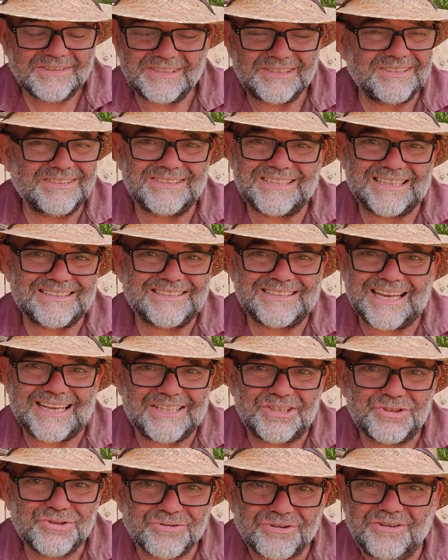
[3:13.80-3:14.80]
It just
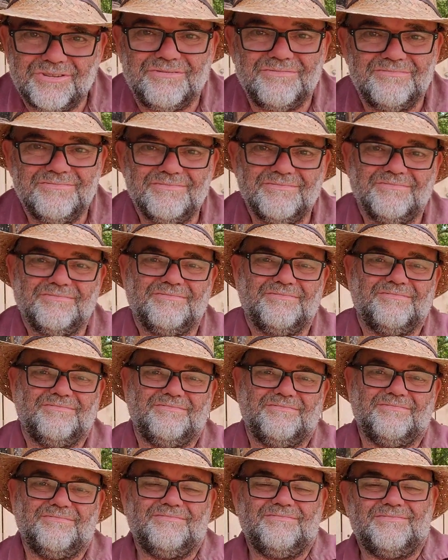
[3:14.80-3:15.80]
ain't true.
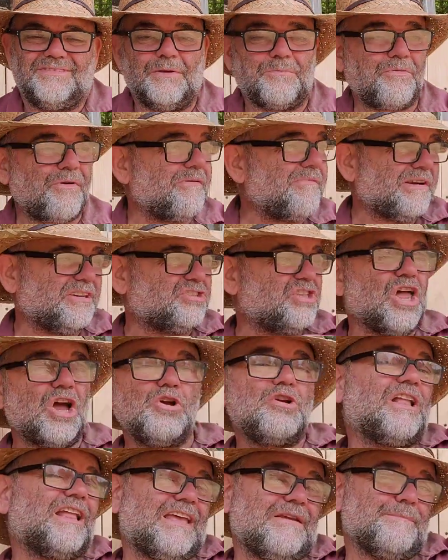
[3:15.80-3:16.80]
There's pretty much
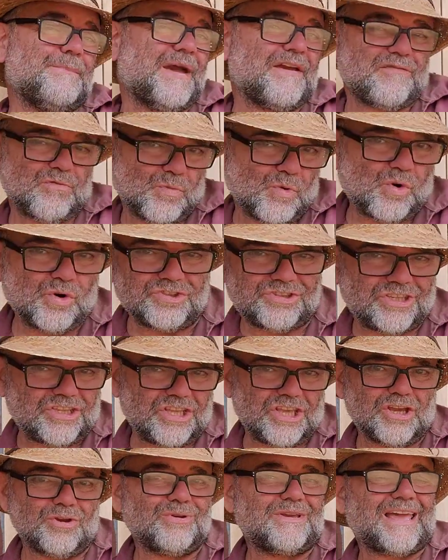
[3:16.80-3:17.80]
no clean bathing waters
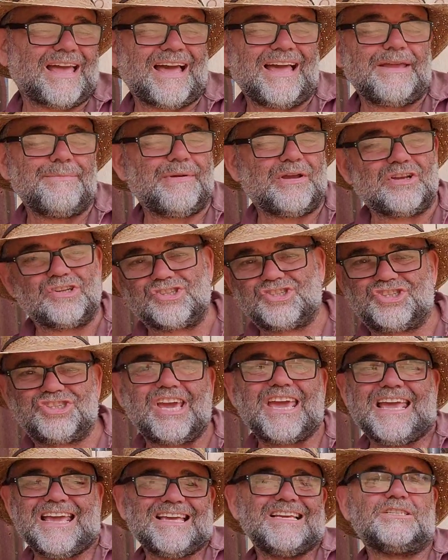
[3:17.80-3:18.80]
in the UK because
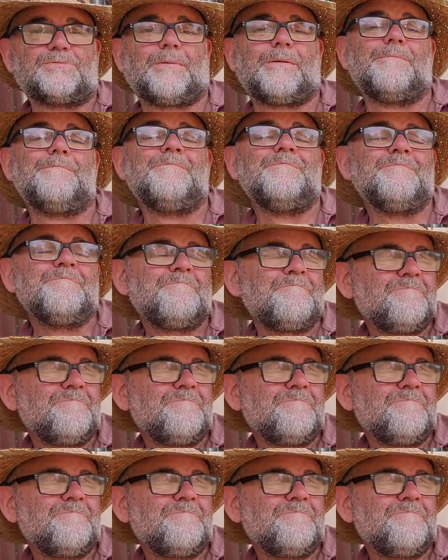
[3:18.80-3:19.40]
shit has been